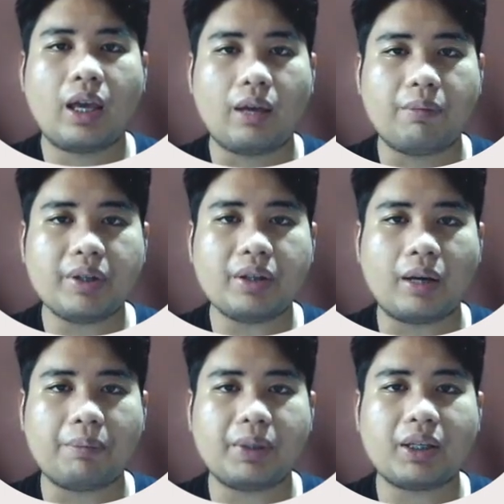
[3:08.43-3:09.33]
every
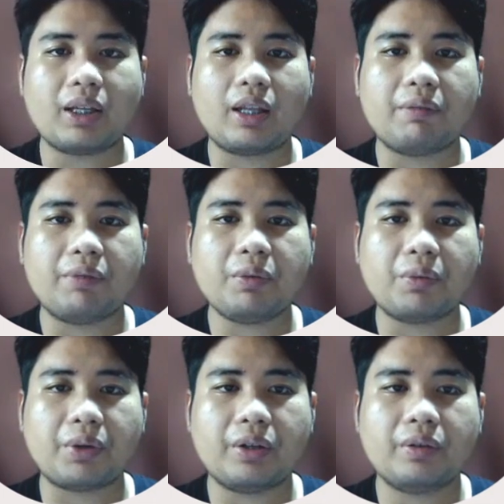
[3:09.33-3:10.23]
topic and every
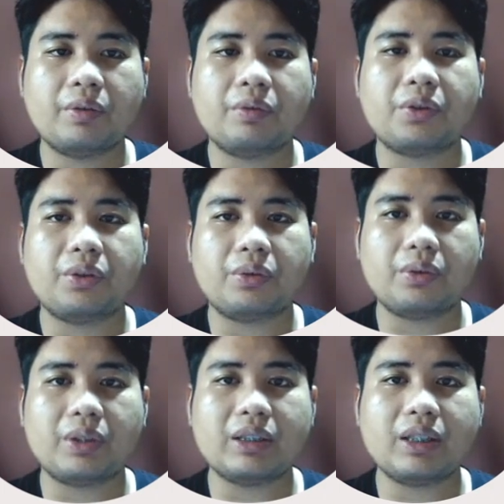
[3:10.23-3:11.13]
word for you
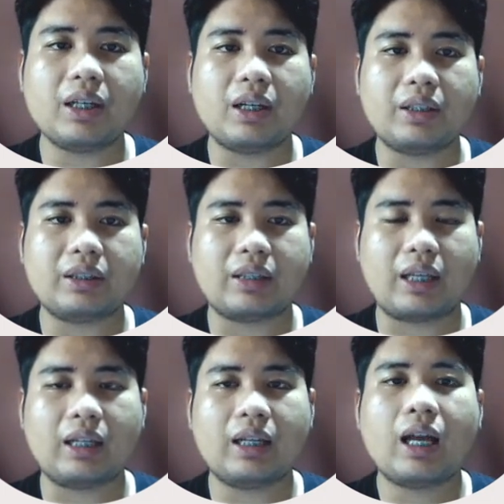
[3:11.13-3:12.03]
to easily
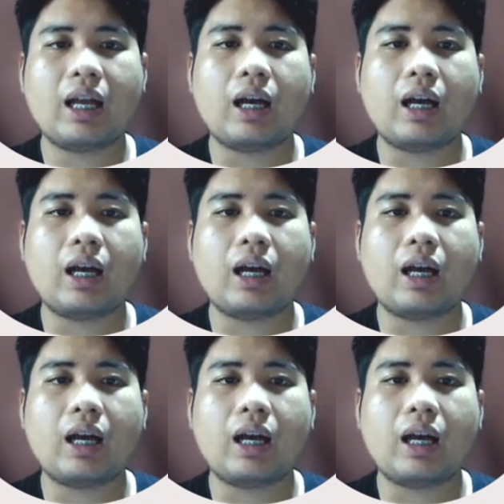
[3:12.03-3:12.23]
understand